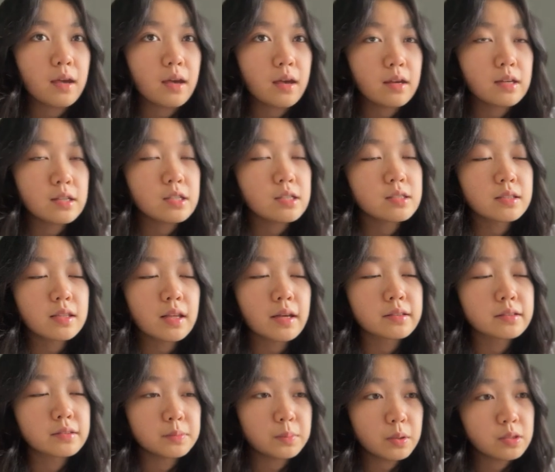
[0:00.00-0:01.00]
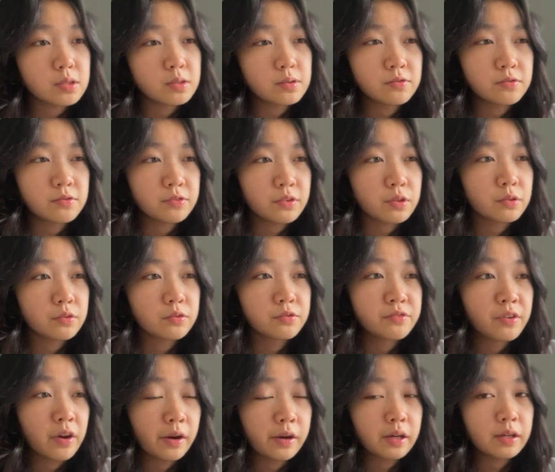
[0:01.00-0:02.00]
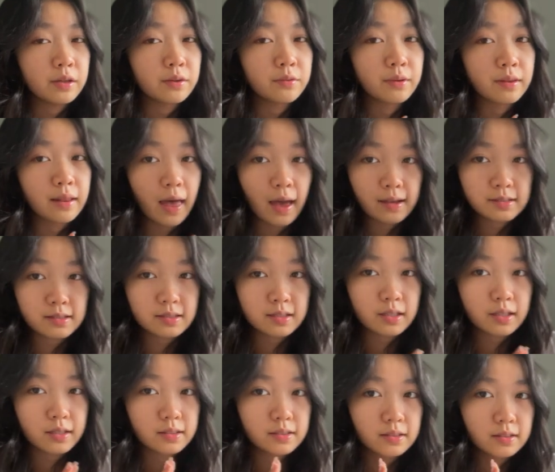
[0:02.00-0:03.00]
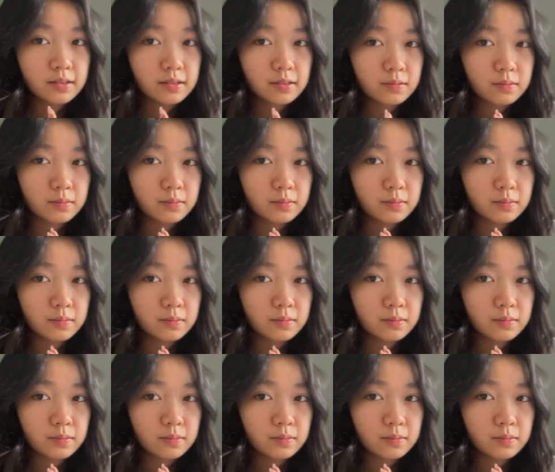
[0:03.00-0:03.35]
It just lets me feel very relaxing and